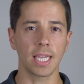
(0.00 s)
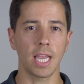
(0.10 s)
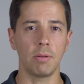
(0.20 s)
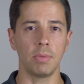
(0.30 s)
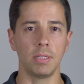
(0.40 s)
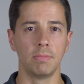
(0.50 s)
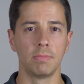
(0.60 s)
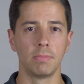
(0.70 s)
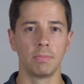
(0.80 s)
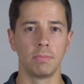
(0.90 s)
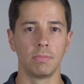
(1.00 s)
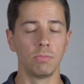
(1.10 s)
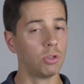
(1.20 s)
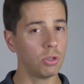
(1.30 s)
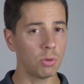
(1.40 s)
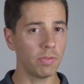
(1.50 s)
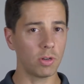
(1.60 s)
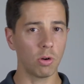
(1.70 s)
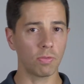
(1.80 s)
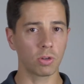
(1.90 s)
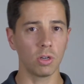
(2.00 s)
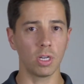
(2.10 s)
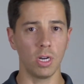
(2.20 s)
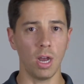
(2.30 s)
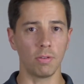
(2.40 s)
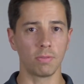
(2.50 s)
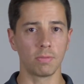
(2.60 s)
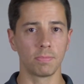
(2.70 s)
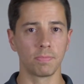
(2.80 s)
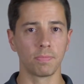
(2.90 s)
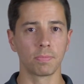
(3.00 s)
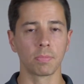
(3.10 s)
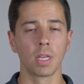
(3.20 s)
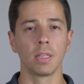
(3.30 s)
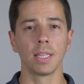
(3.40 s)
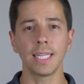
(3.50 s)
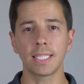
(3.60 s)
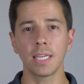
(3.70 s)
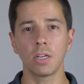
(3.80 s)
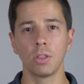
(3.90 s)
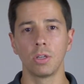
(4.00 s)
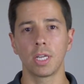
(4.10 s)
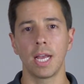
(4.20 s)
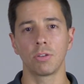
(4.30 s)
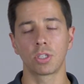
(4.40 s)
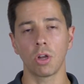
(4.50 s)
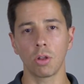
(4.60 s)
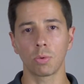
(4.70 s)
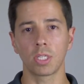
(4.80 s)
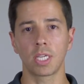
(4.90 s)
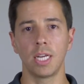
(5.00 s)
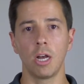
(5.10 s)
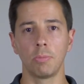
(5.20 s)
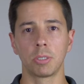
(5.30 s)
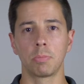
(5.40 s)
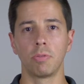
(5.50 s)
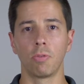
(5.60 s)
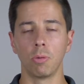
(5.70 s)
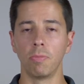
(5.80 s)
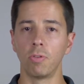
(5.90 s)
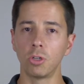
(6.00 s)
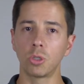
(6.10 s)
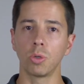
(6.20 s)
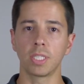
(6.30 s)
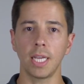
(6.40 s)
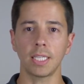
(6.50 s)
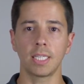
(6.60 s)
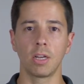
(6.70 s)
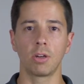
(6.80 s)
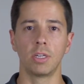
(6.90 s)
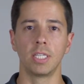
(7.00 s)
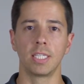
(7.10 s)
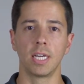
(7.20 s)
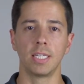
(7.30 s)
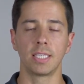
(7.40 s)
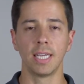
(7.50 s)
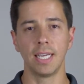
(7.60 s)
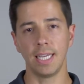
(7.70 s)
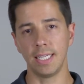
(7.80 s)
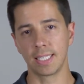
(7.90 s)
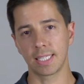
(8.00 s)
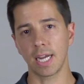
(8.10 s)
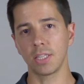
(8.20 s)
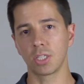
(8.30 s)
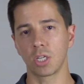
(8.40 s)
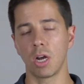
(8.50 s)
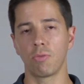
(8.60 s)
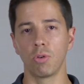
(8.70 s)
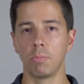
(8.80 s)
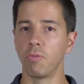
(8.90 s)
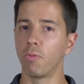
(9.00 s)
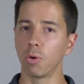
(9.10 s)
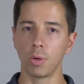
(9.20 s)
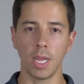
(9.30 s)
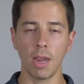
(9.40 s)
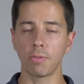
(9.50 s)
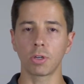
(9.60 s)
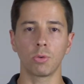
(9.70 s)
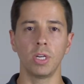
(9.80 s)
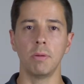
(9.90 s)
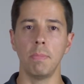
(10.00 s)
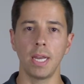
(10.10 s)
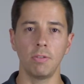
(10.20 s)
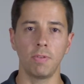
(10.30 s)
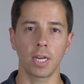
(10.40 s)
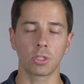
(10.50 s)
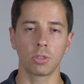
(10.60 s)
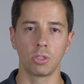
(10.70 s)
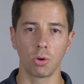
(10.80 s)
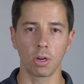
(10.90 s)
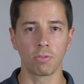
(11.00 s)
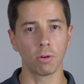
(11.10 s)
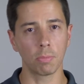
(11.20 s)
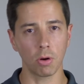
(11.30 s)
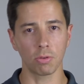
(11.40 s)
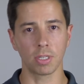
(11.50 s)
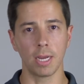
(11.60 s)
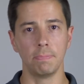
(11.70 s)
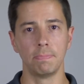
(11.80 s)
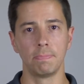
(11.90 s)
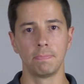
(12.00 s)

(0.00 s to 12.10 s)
they can be? Do you even know if they're good enough? Let's take a look at how SOLIDWORKS can help us perform virtual testing on our designs inside the software before we ever create a manufacturing drawing for a prototype.